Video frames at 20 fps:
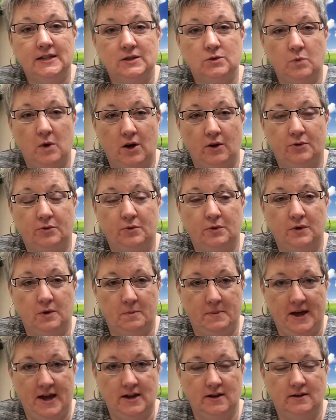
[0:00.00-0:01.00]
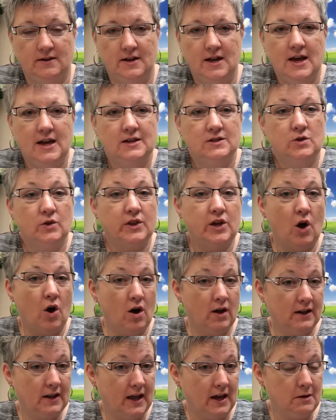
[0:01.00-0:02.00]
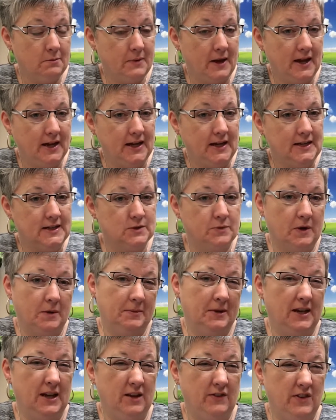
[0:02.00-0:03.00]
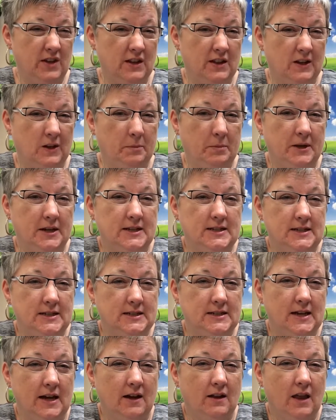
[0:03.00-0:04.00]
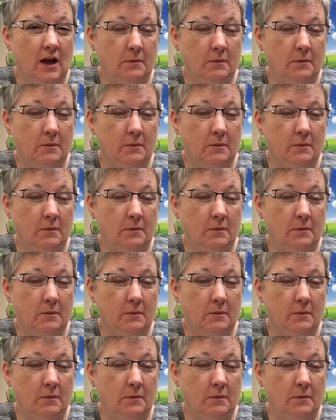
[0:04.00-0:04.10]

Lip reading: as well through your bank. So the online banking is what I'm going to give you a little bit of detail